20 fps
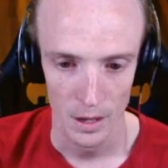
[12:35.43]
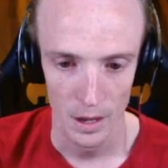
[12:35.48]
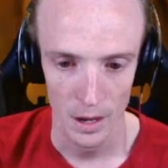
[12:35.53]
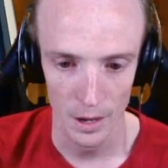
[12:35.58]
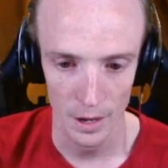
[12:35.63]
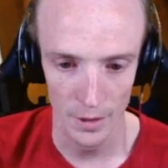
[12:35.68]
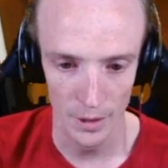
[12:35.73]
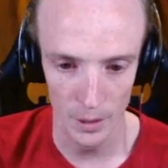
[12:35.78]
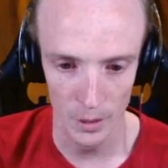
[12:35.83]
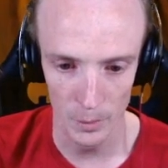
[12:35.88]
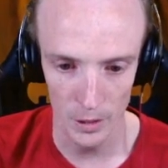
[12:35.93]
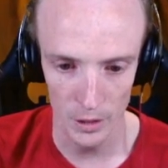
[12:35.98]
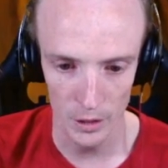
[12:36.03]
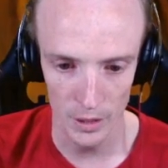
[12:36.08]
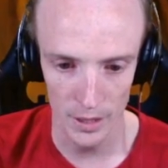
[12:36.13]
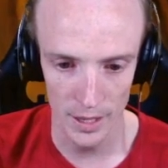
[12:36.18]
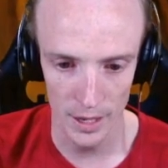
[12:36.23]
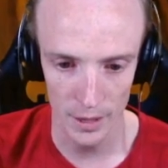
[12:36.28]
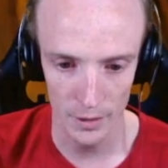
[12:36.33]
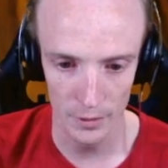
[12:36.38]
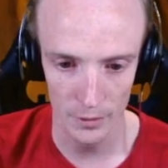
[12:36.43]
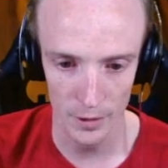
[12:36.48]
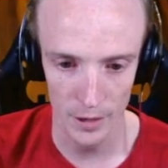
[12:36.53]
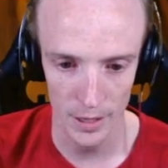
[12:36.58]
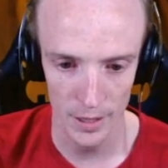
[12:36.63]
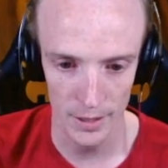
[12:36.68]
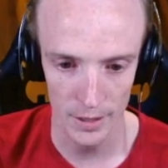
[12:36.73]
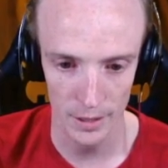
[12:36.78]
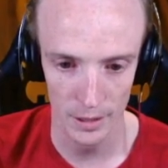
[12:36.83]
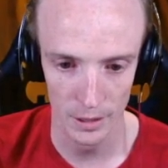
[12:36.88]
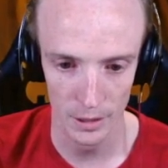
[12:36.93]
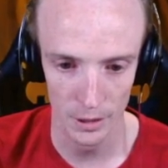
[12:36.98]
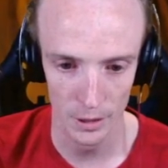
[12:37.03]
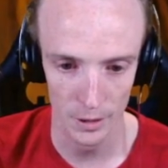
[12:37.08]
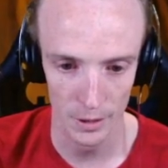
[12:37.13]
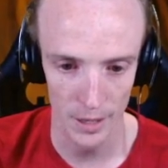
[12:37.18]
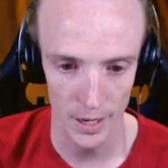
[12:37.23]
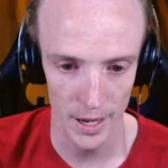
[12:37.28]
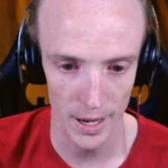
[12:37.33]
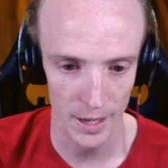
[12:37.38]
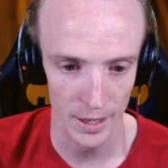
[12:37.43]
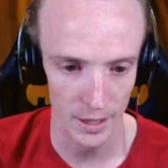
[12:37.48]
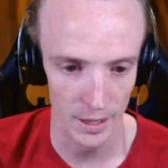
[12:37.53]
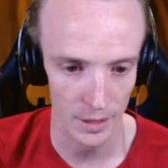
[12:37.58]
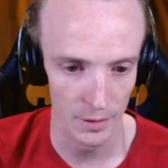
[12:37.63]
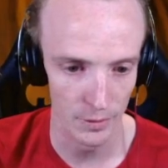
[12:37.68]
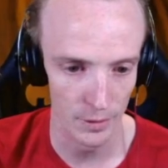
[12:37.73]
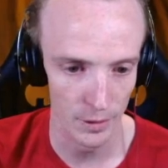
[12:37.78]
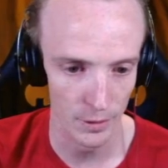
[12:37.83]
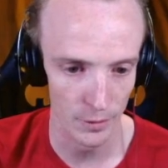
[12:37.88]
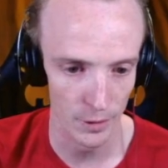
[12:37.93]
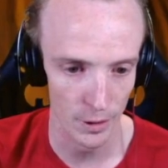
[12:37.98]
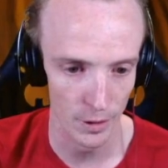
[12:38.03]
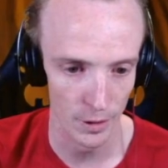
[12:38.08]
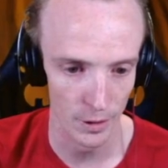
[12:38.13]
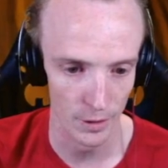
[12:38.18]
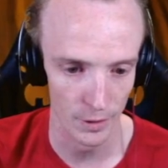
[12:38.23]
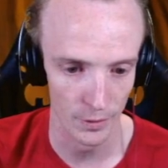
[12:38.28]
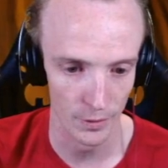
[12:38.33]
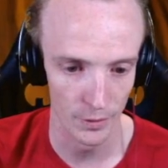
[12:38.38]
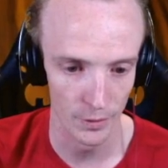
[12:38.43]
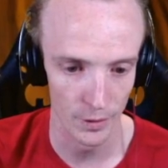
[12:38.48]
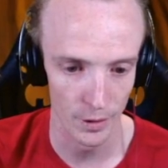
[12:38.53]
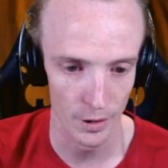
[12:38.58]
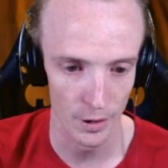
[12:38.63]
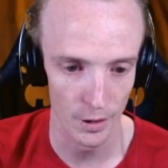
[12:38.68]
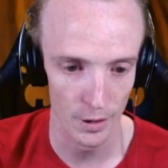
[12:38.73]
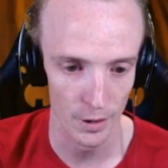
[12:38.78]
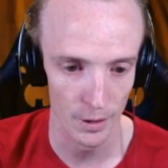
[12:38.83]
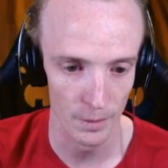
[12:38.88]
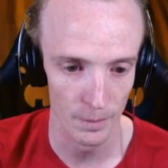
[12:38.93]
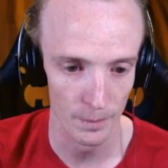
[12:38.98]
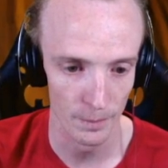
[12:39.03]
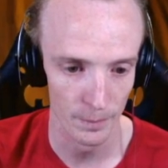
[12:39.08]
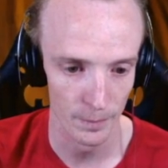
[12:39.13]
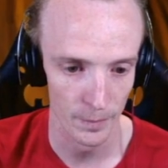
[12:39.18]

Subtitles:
And I think we just sacrifice the Lotad if you've got it. So...